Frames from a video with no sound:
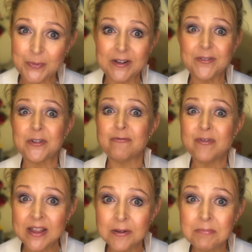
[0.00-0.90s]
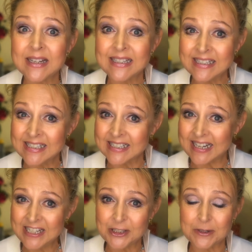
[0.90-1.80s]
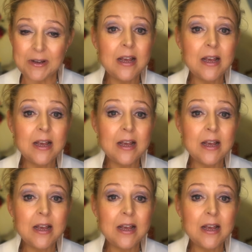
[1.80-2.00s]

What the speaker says: one for rhythm and intonation